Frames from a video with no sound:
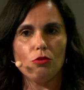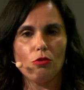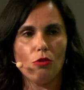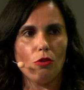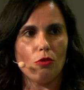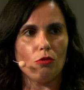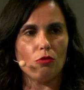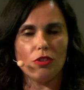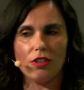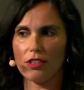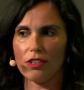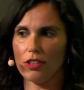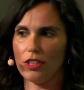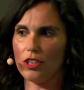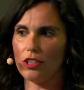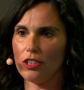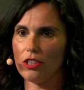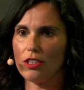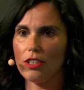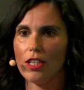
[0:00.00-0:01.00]

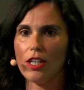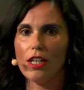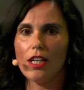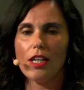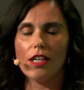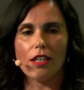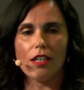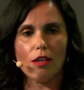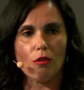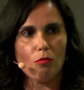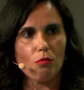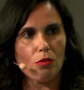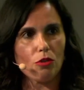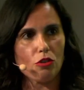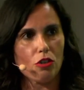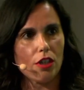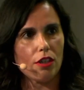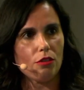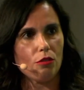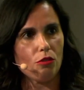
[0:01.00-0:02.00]
quantum
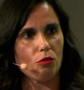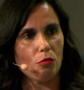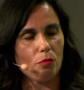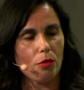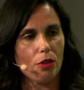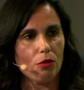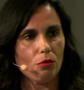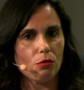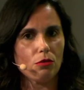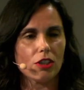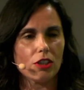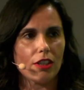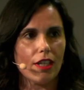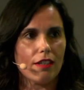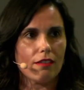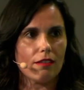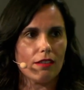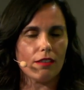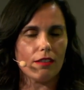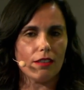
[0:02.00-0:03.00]
networks. And this started
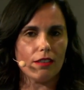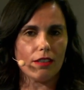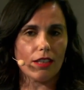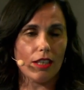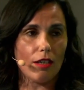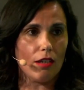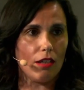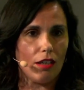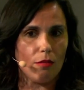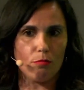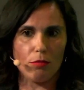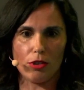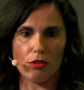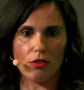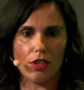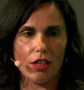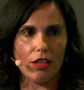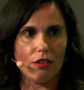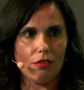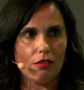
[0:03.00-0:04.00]
with discretion,
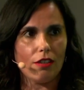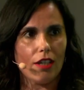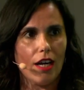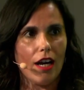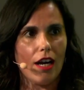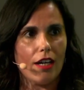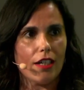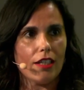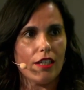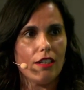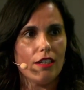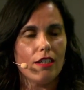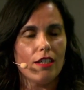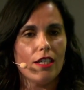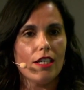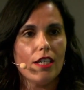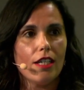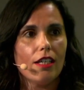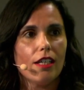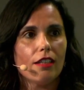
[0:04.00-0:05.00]
an European
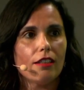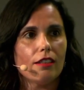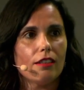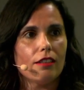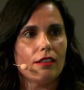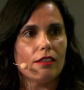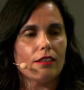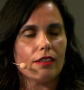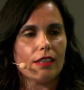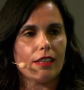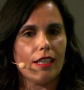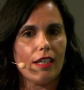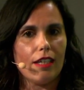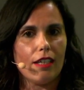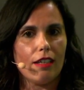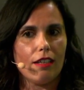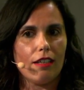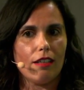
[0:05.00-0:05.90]
project, a pioneering